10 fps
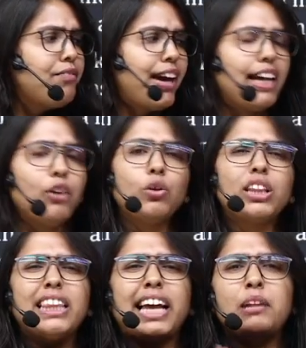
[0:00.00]

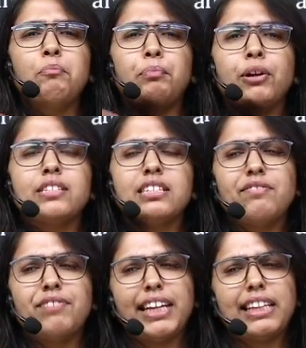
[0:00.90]
a
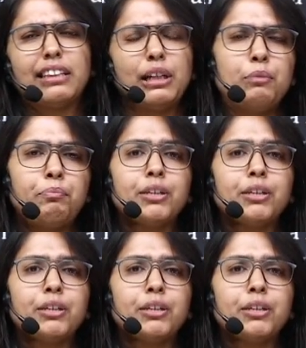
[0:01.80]
very thin person,